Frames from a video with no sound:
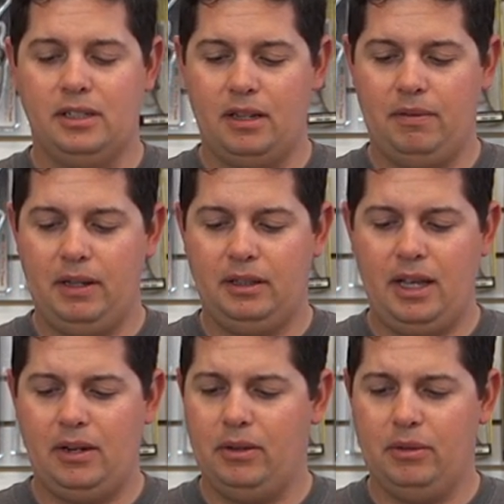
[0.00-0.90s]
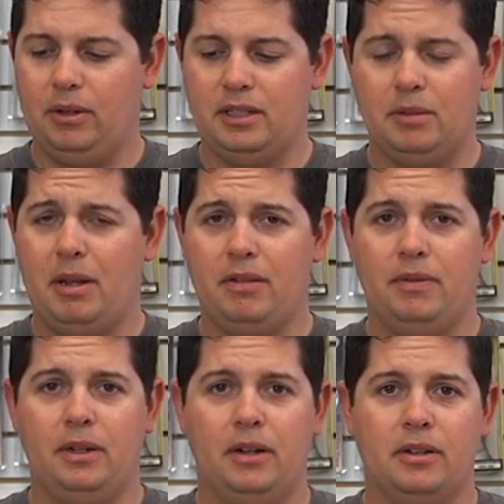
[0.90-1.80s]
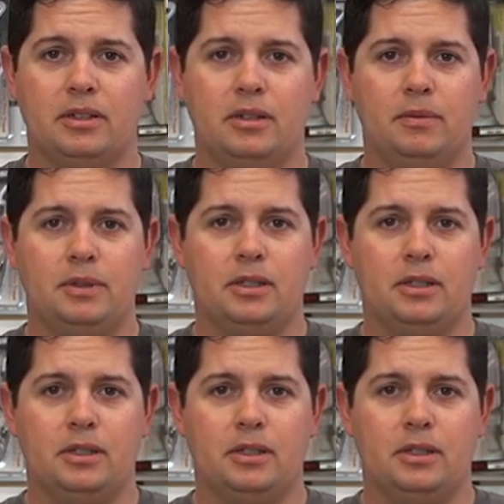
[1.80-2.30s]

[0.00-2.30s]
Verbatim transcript: stuff like that. It only runs about a foot under the surface.